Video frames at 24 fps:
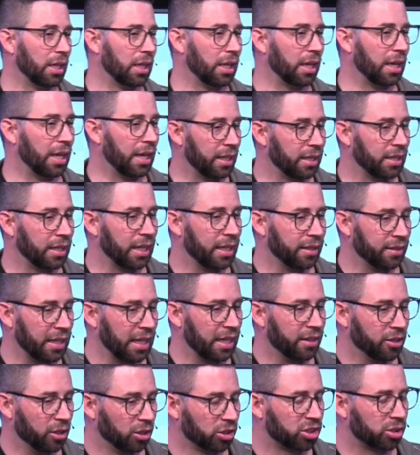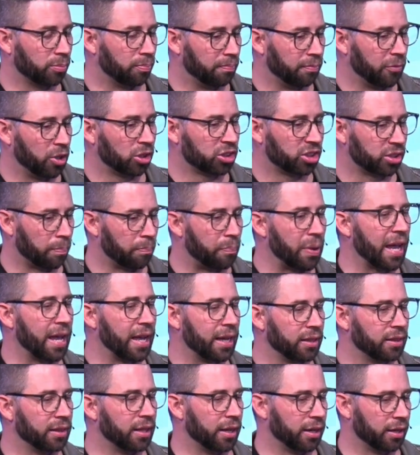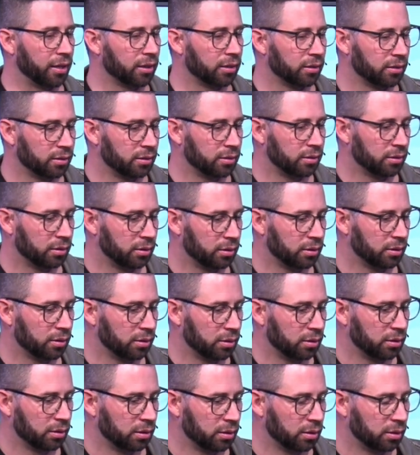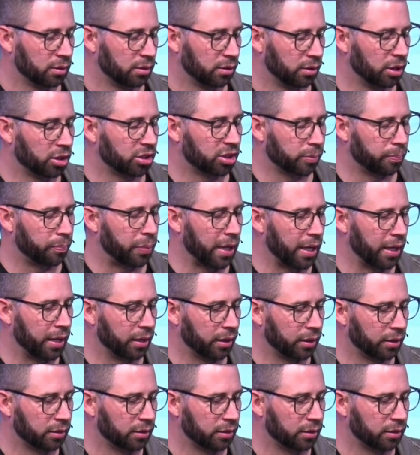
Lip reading: And there's some pain there. There's some pain.